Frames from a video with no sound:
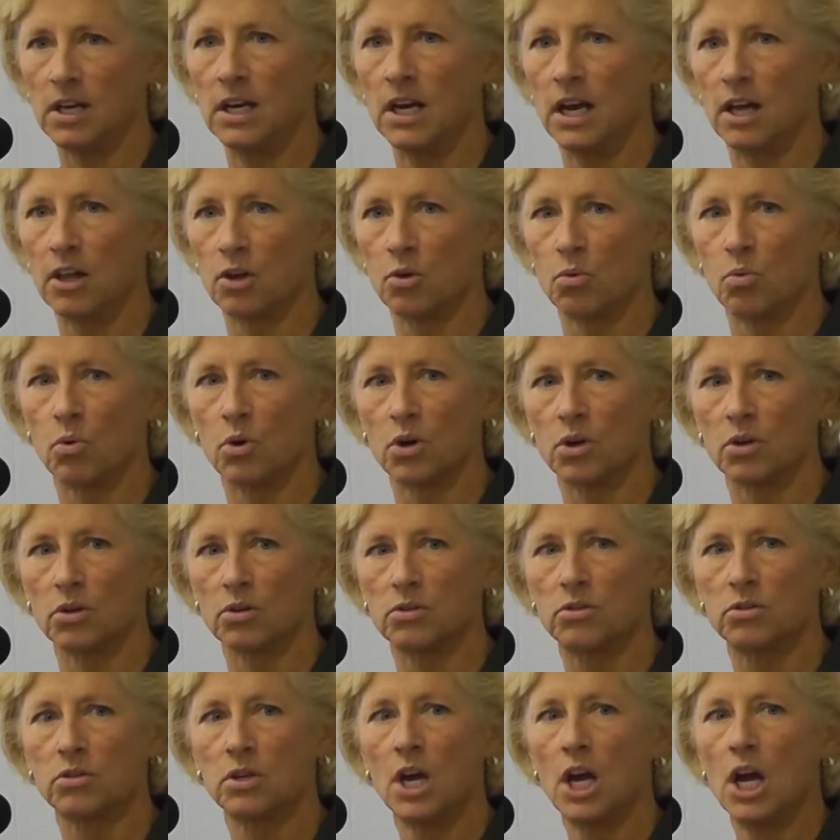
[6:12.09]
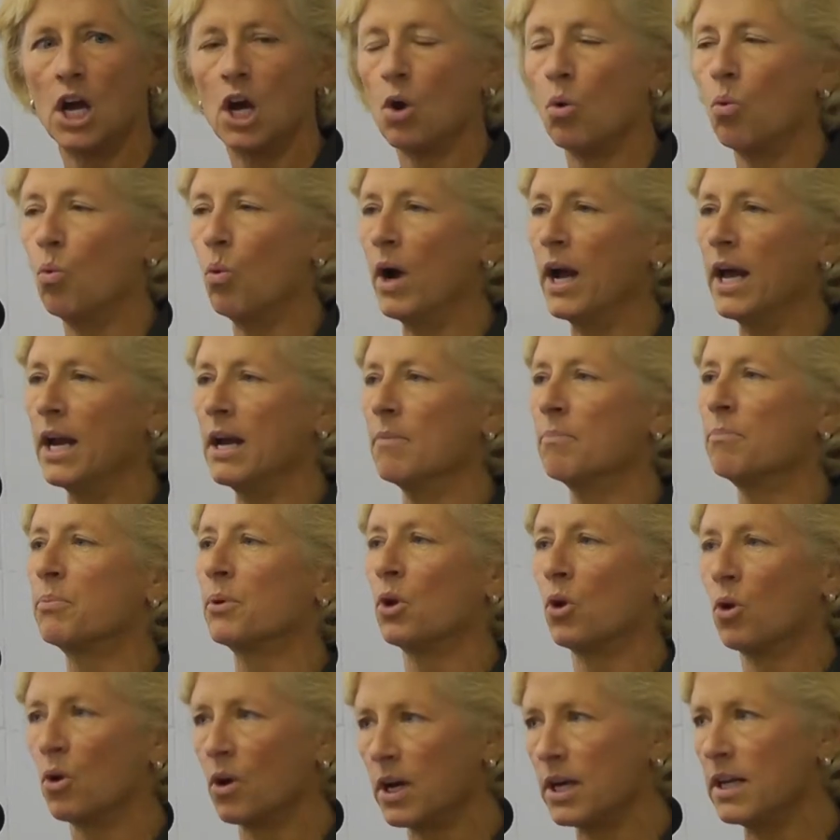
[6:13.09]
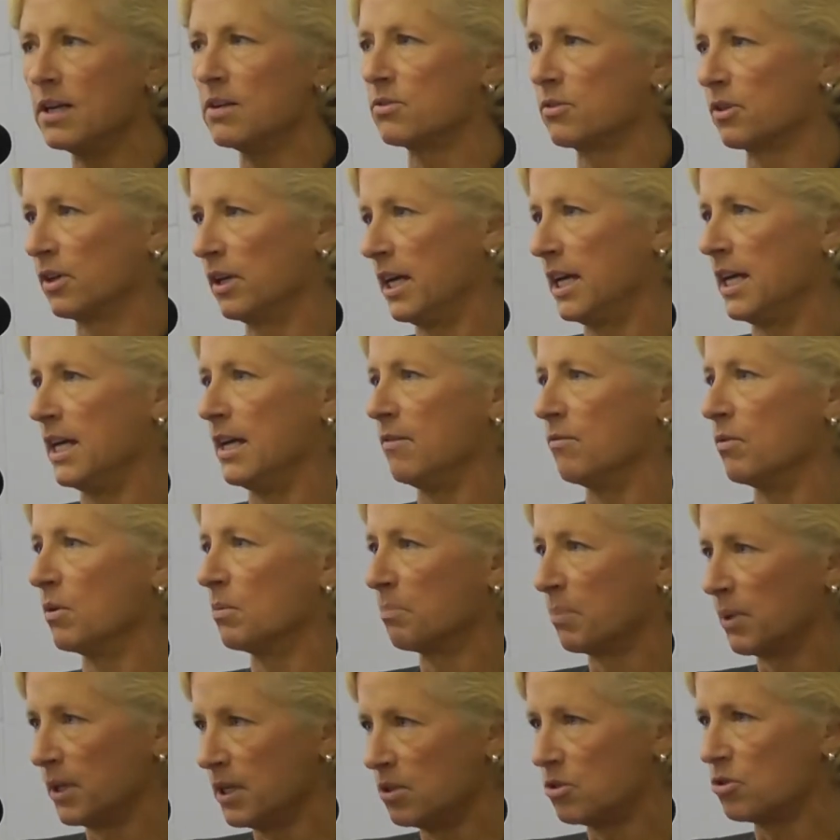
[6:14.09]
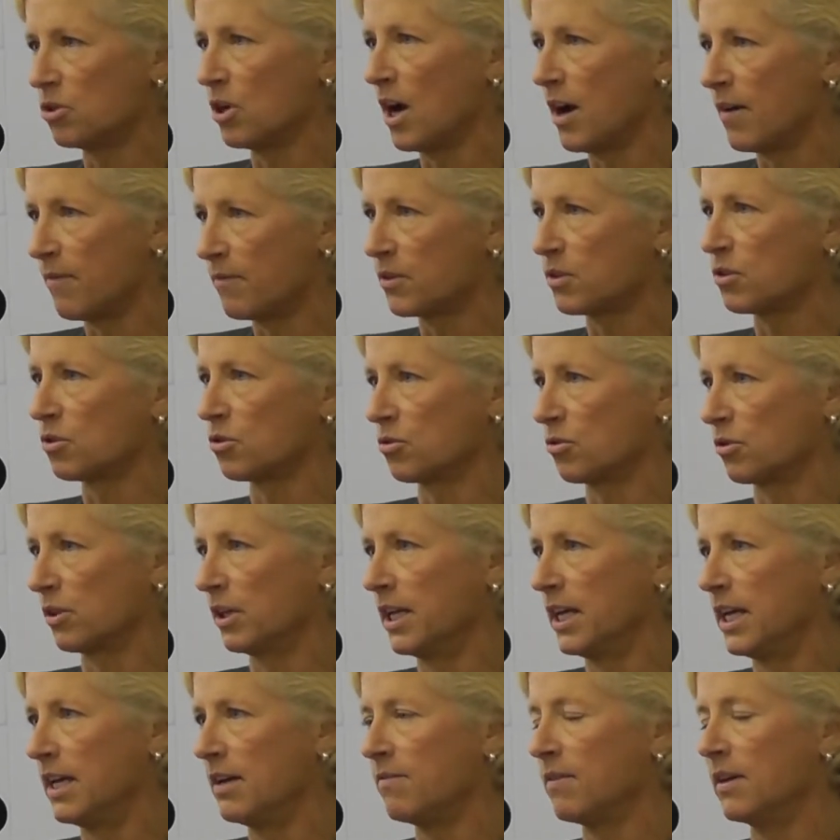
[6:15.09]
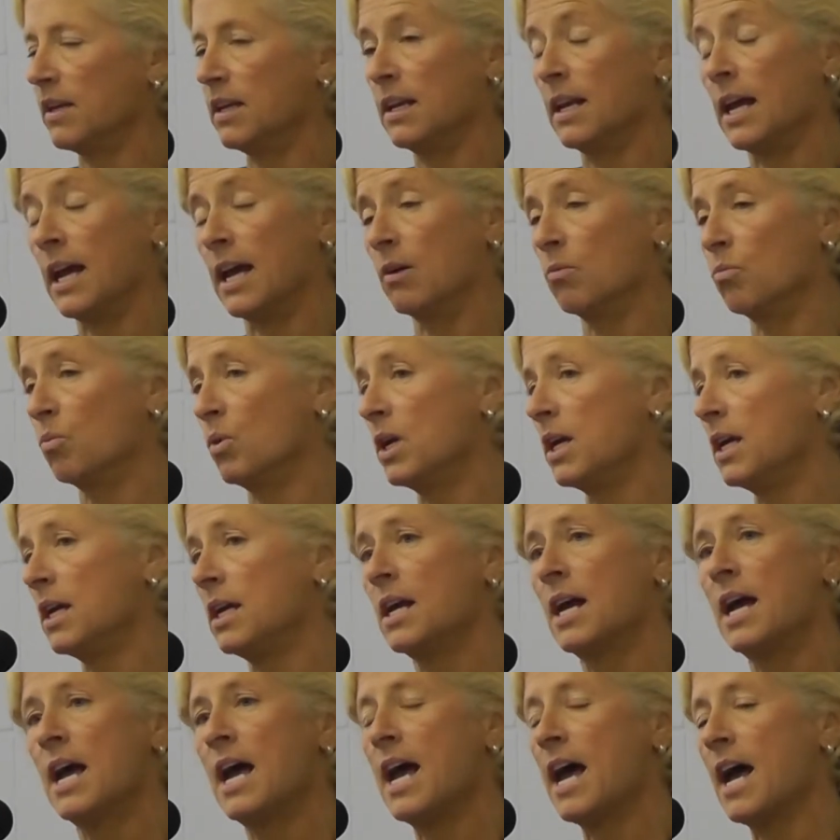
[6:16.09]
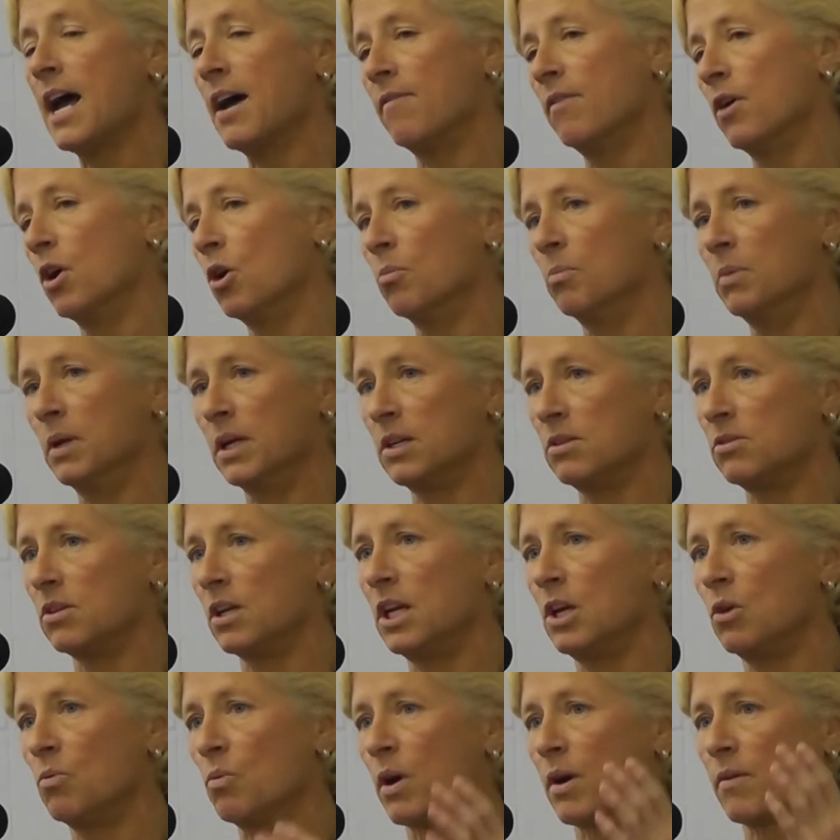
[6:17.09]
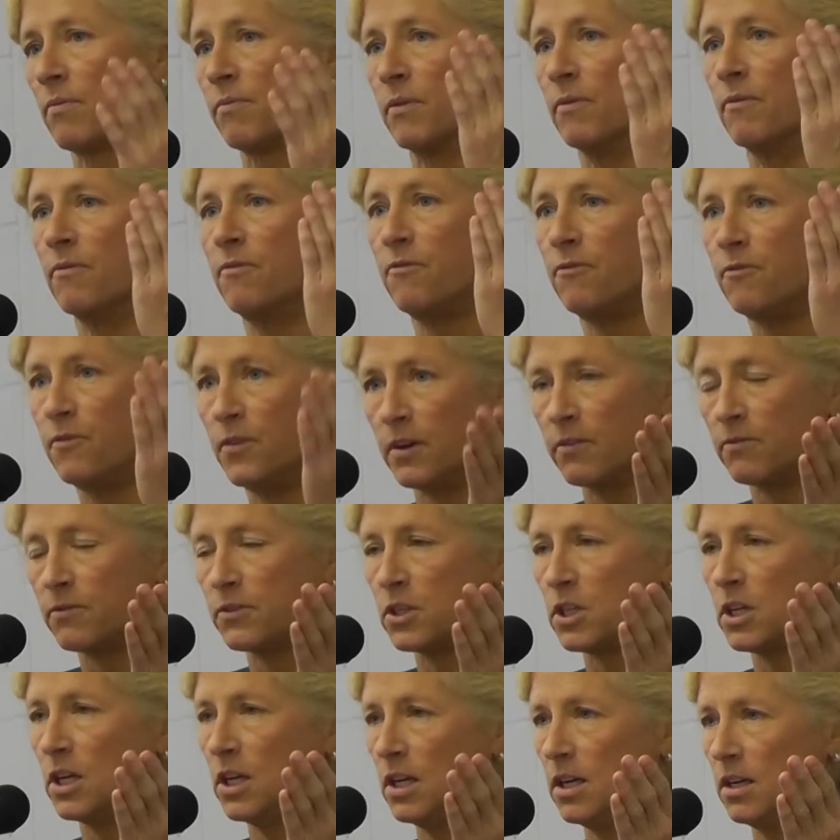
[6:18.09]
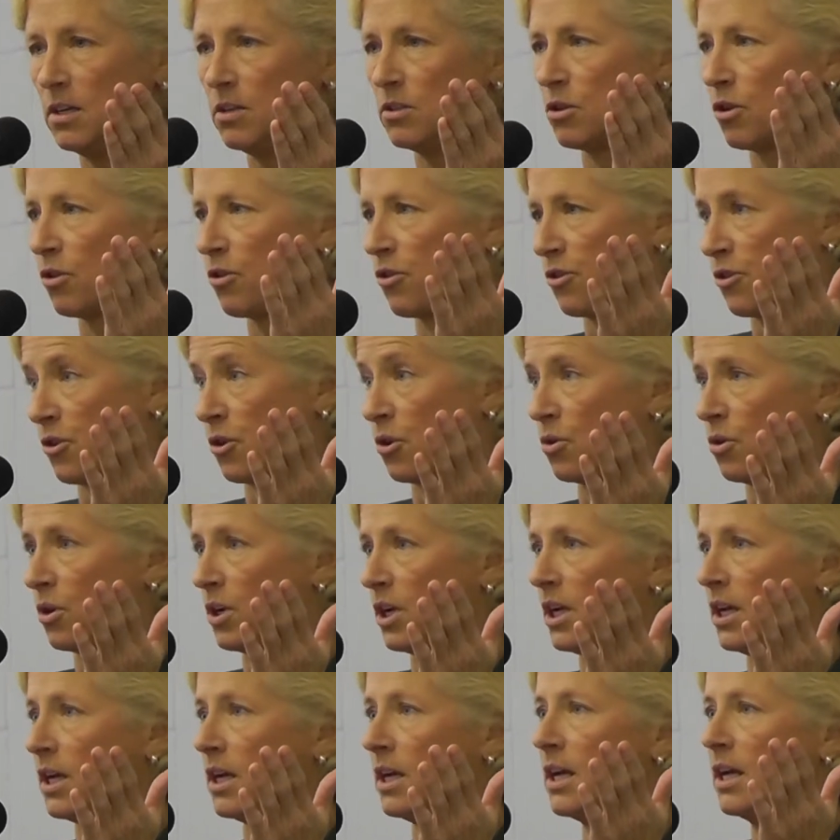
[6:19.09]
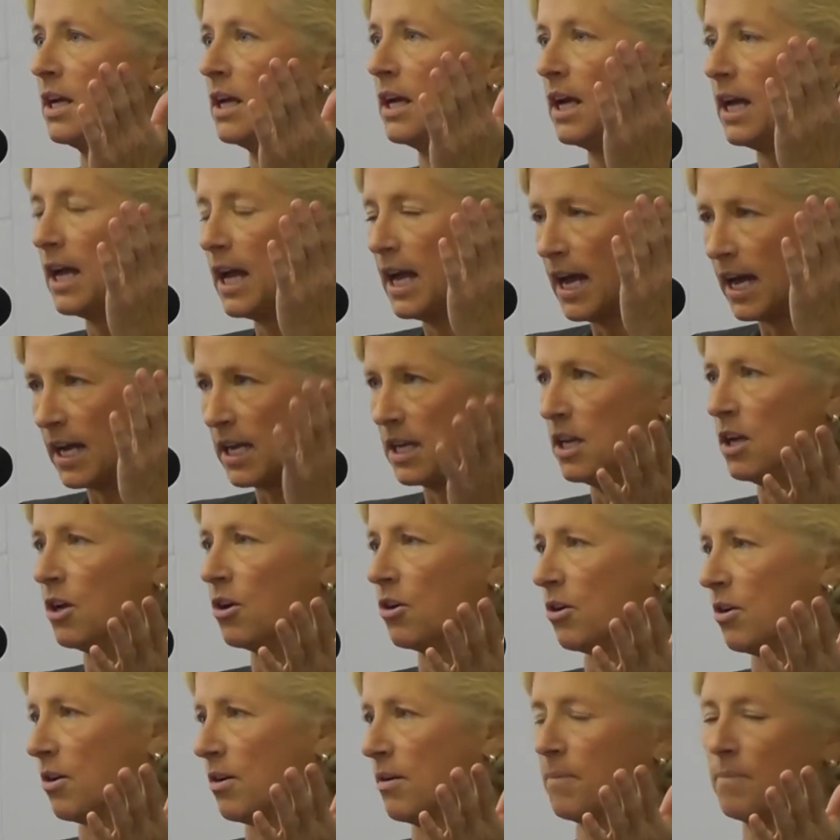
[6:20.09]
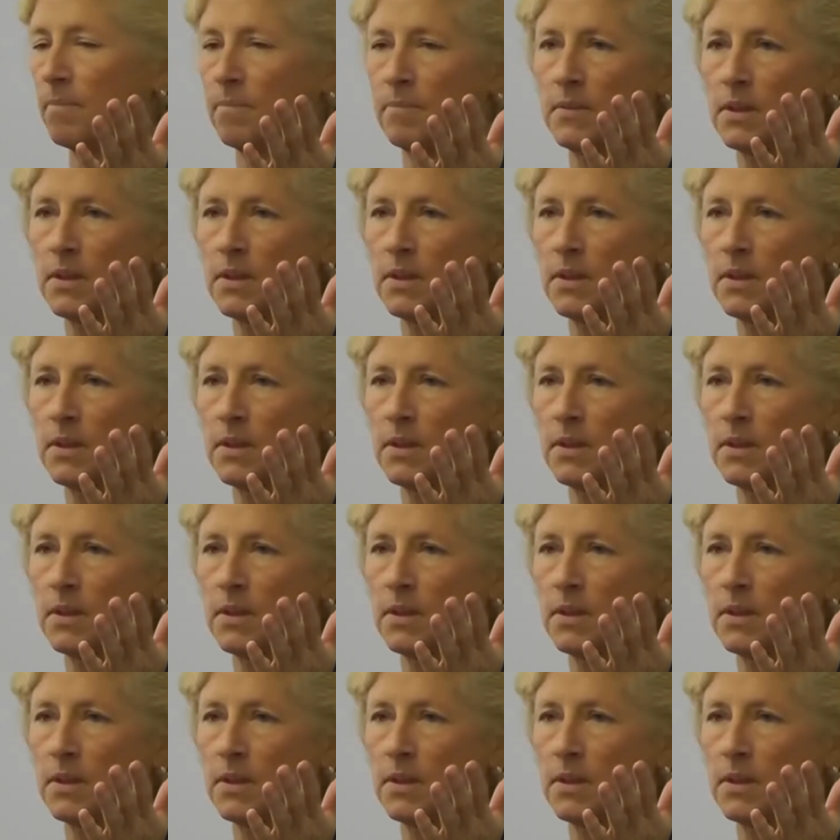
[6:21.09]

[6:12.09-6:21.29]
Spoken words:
In other words, when employees leave, when police officers leave, and we have openings anywhere from 15 to 30 a year,